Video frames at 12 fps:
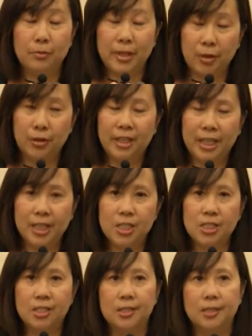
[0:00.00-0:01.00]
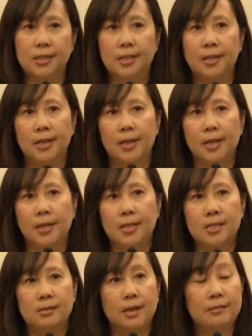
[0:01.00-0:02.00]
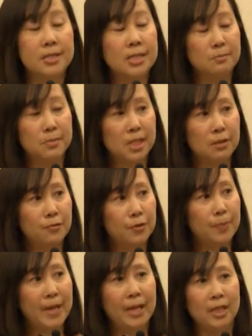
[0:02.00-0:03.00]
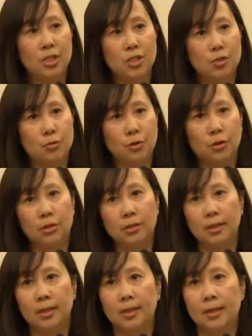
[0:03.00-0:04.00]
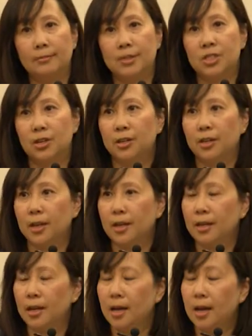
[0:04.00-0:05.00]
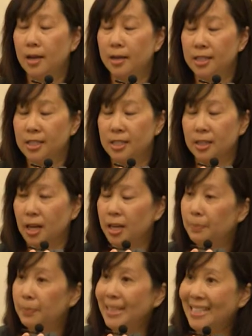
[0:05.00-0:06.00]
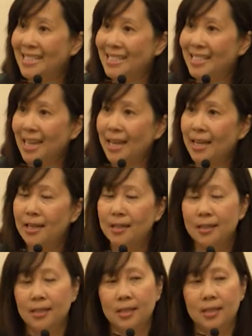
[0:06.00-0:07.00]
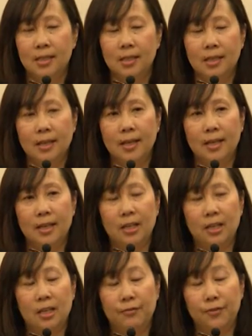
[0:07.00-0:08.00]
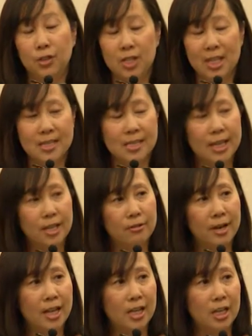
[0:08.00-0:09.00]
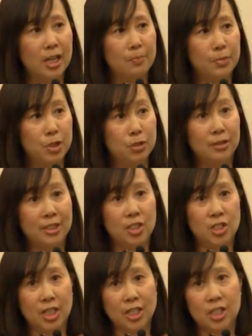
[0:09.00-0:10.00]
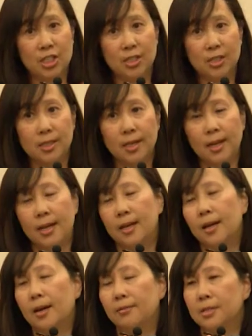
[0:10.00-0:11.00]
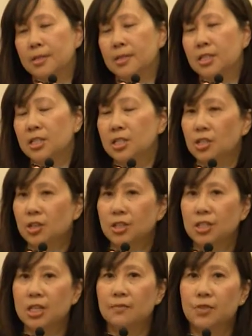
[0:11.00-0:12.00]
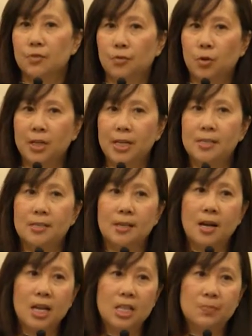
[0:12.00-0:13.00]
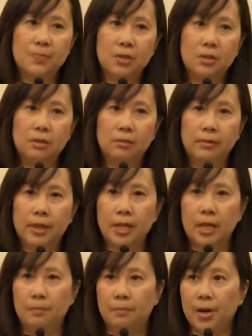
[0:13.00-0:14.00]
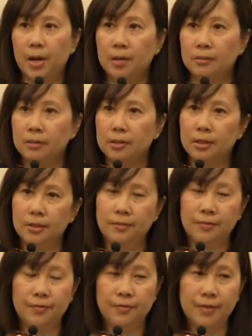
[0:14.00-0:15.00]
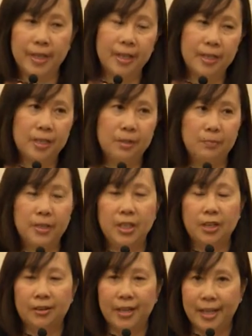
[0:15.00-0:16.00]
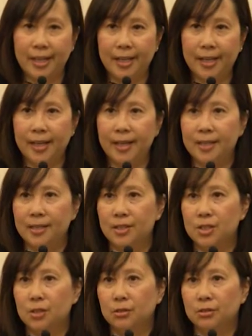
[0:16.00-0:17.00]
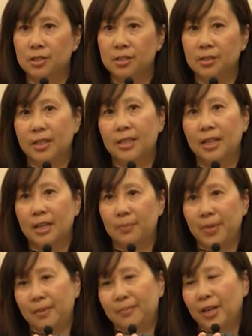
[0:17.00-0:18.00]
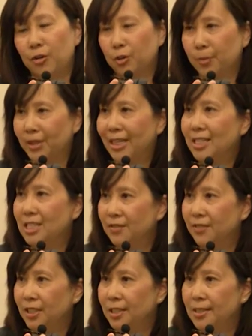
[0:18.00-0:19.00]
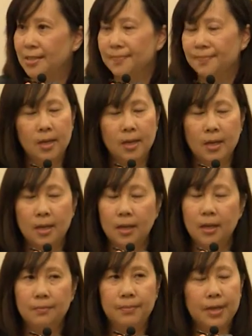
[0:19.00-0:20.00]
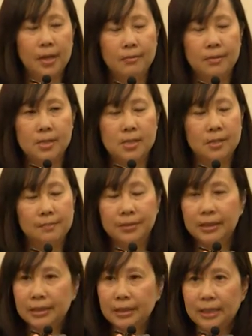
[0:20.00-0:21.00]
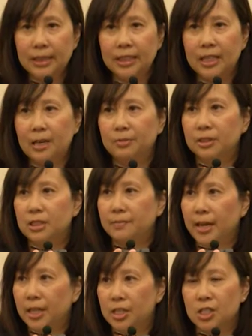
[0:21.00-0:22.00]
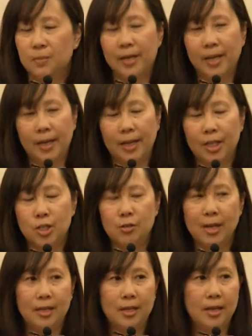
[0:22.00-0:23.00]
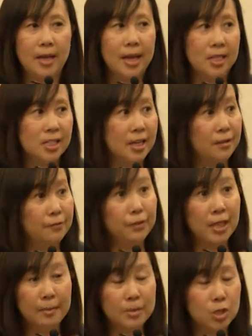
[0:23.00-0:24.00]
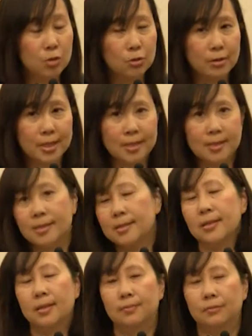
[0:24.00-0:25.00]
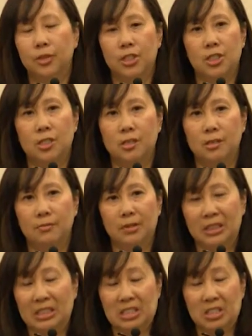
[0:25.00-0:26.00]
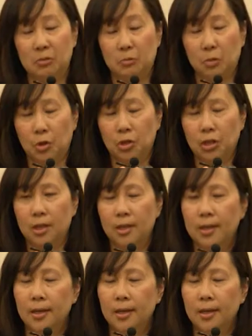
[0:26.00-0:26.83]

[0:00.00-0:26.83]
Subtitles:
reherniation. And so I was admitted for pain control. I was starting on a Dilaudid PCA, and a few days later I had an epidural injection, and I was discharged after 4 days in the hospital with a bottle of Vicodin PRN and told to get about my normal activities. But I was completely unable to manage the pain. I tried anti-inflammatories, which really didn't work.